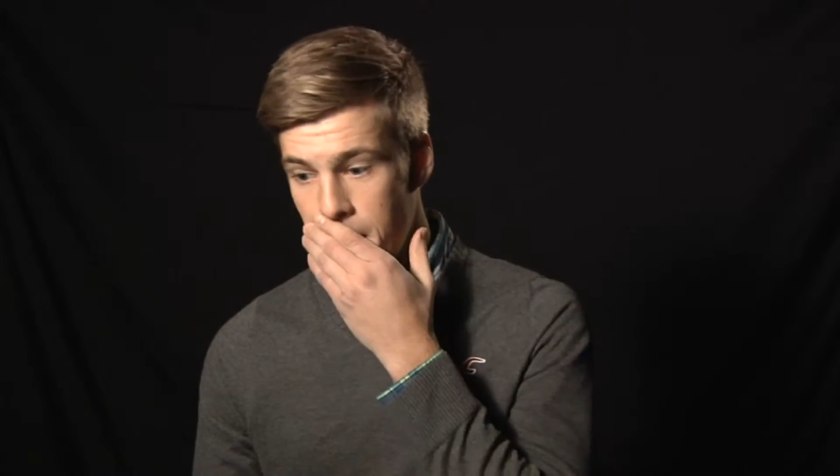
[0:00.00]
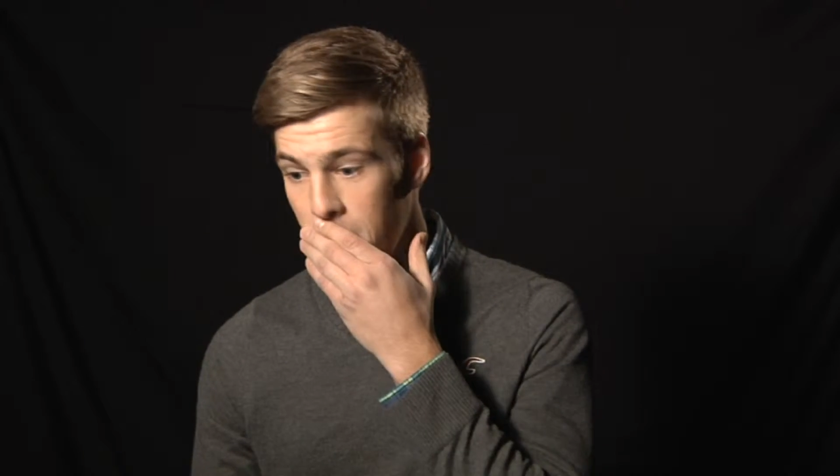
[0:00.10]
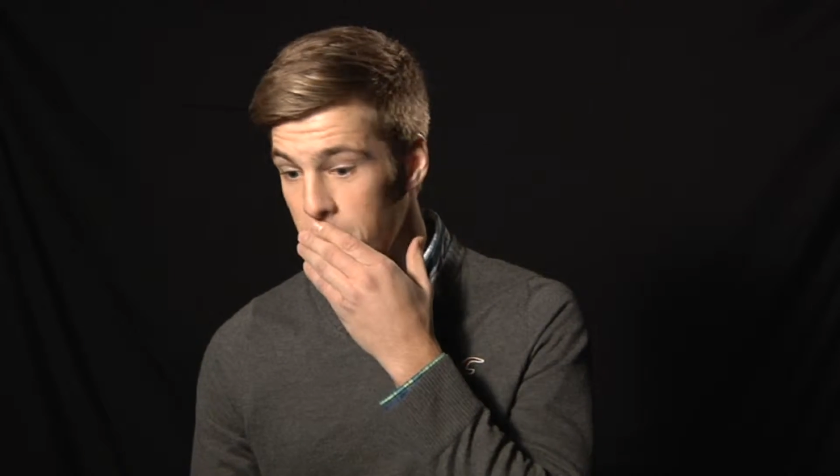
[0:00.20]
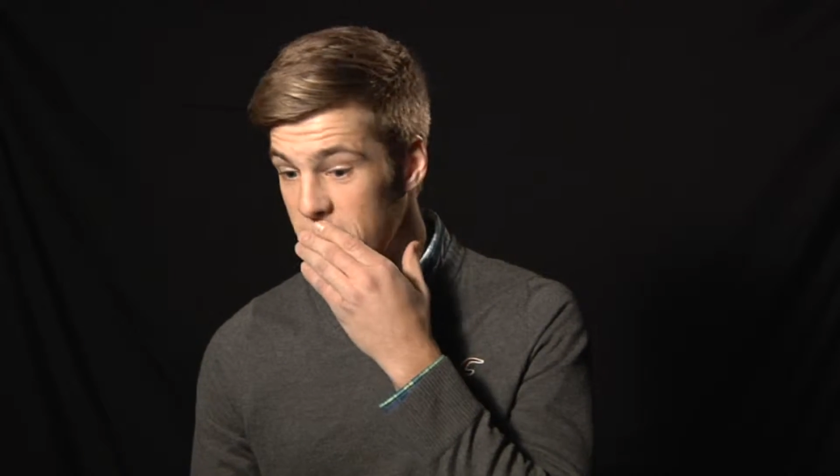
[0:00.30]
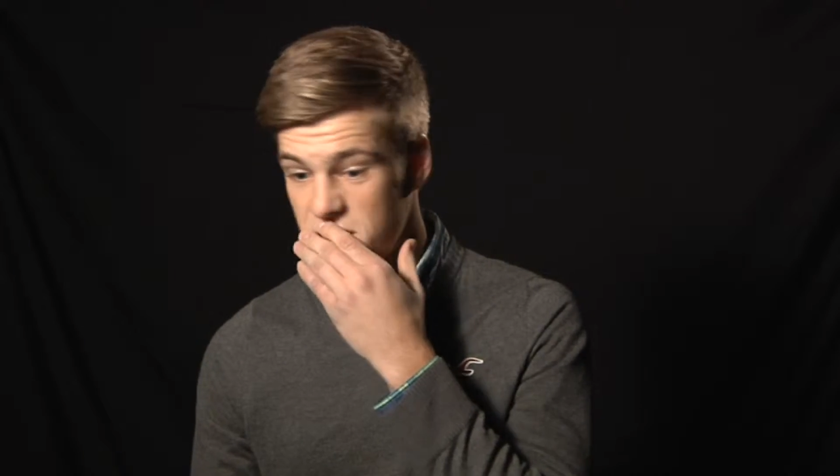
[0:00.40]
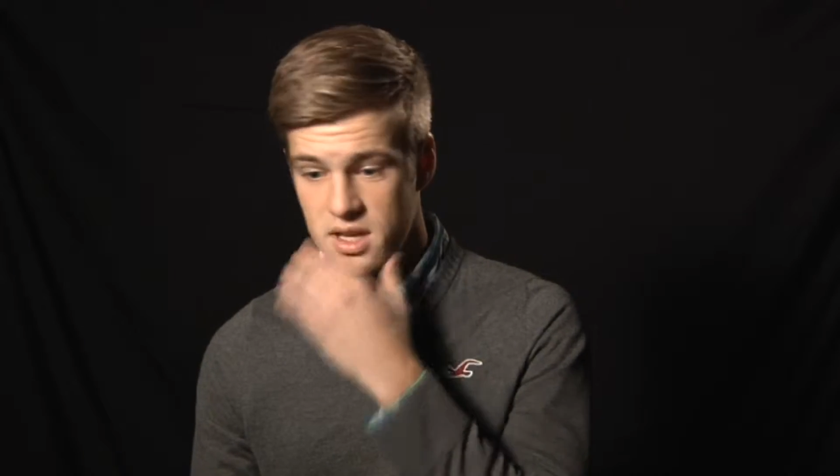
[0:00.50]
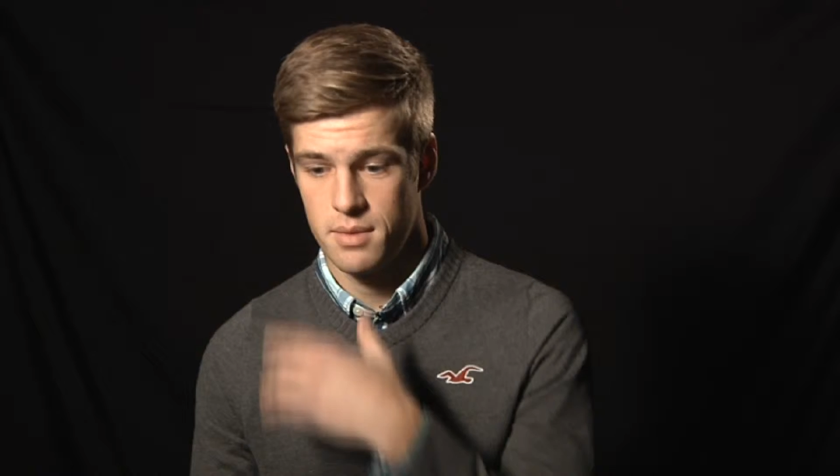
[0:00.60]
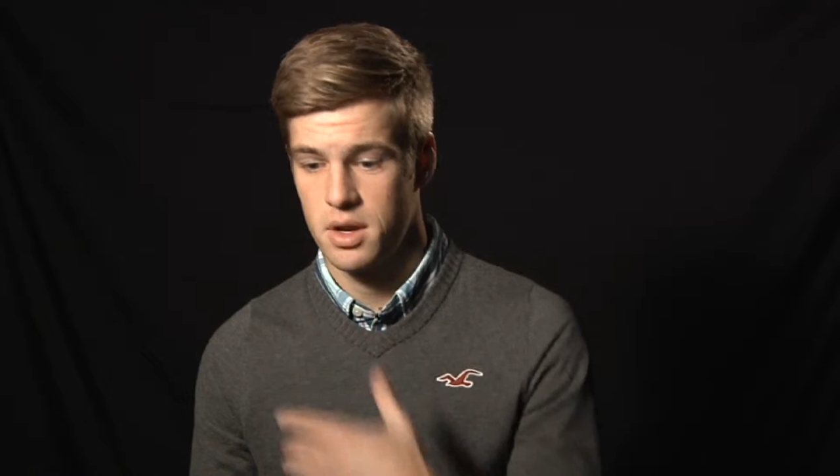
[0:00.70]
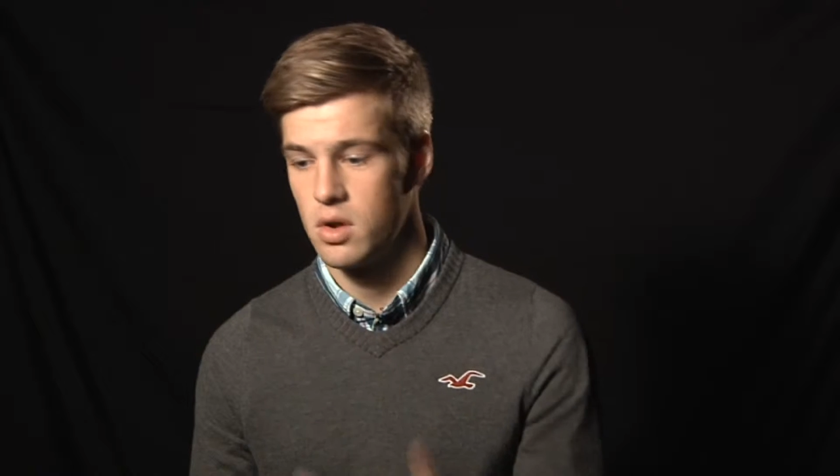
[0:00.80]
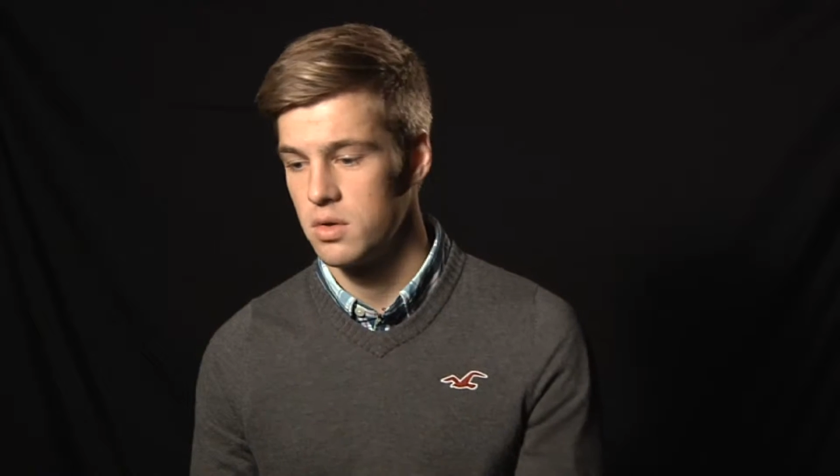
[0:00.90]
Every
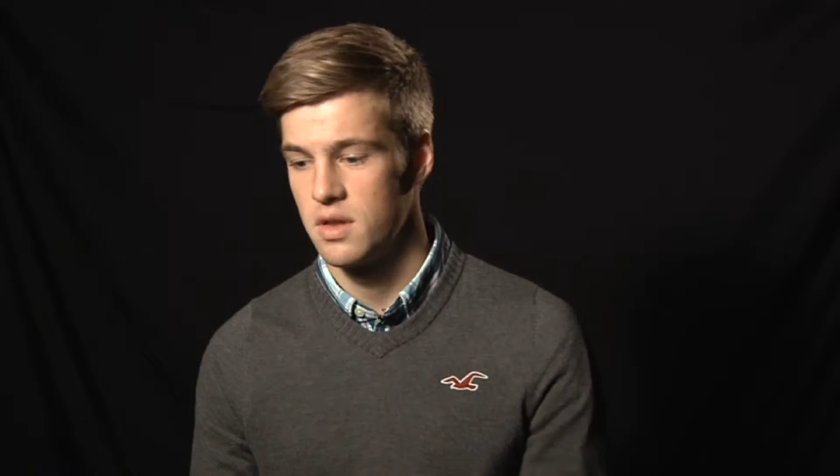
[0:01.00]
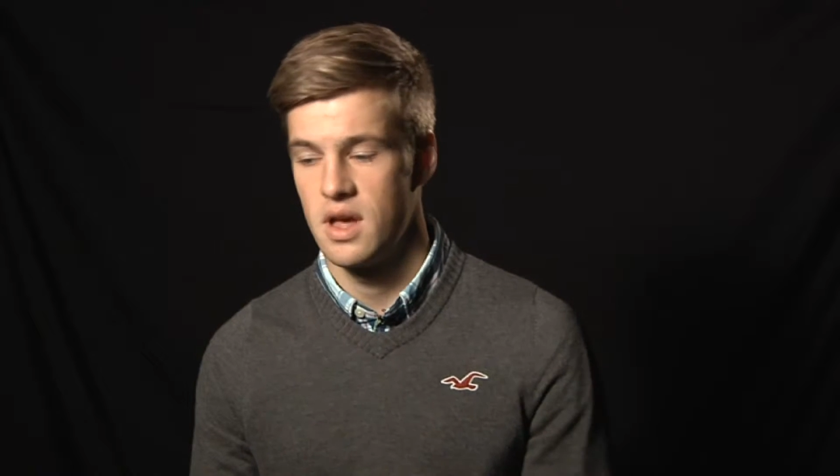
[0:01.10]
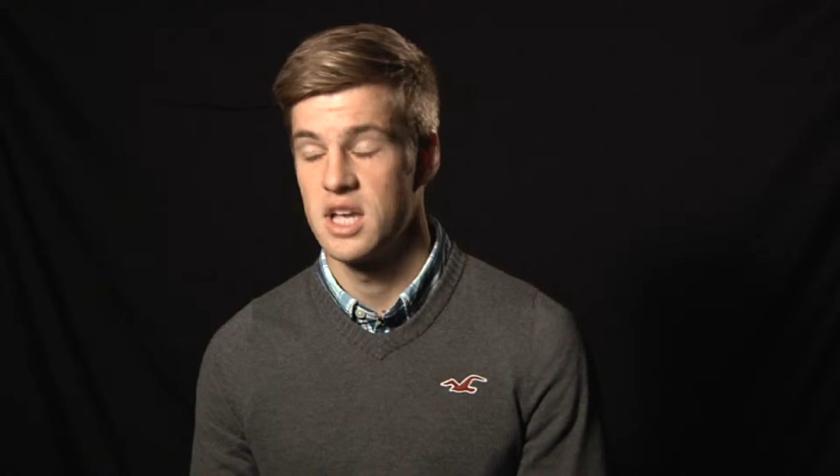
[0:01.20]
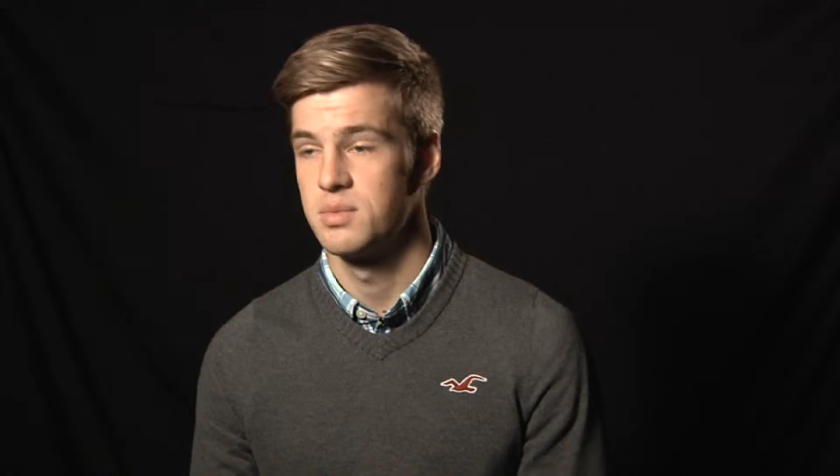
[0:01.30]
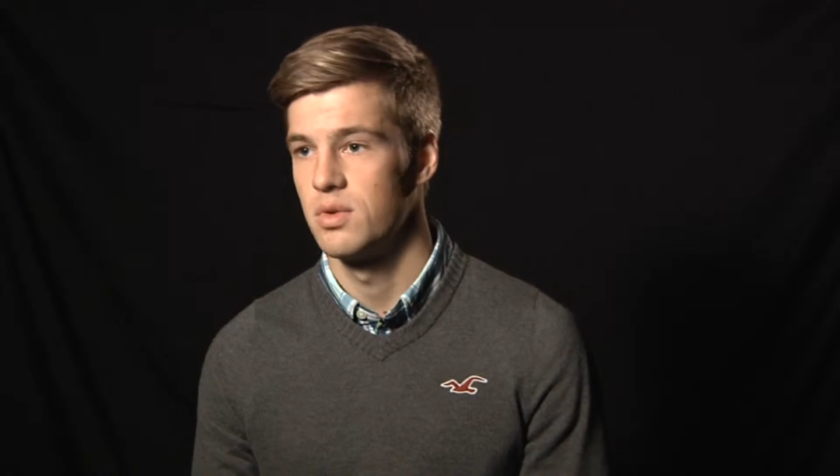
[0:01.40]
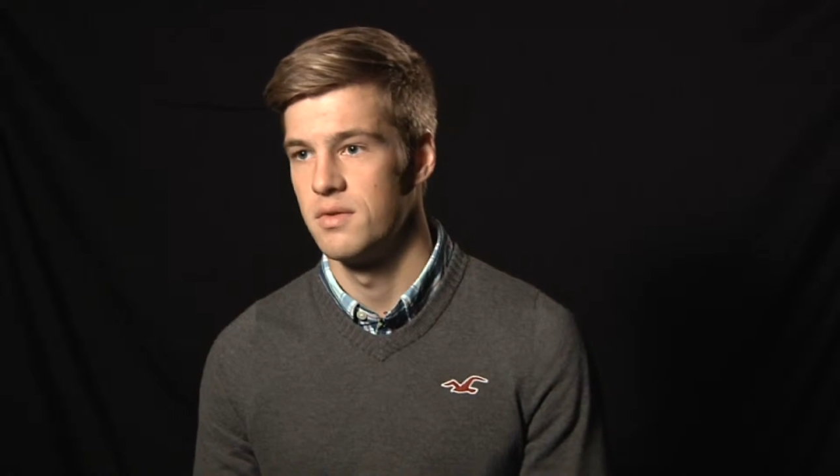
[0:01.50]
time I'd go to the hospital